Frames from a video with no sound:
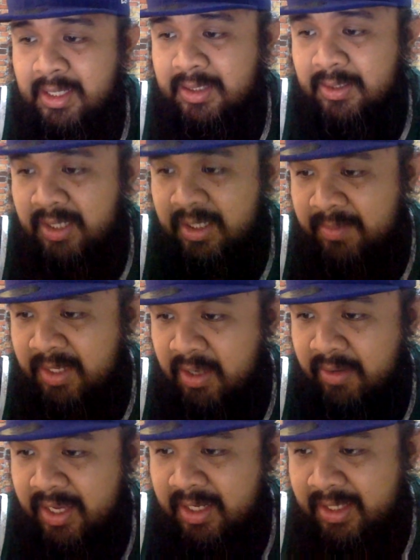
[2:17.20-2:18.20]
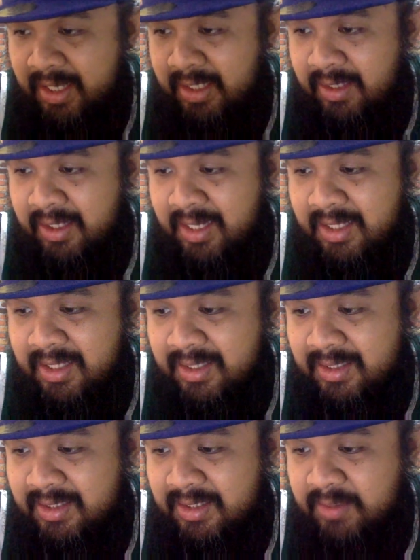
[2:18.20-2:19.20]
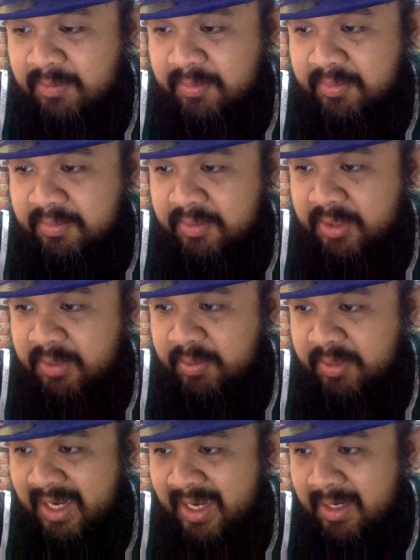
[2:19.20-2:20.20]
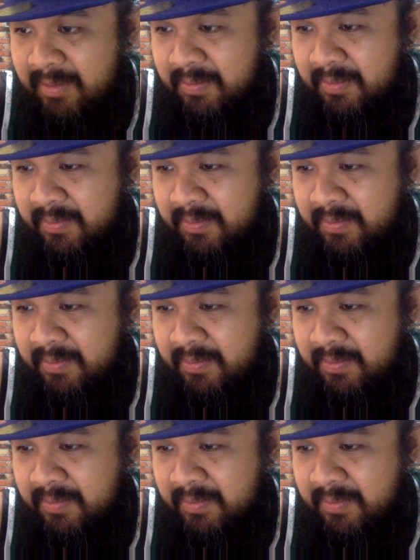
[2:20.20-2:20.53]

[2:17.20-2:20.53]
So let me go ahead and take a look at the spread.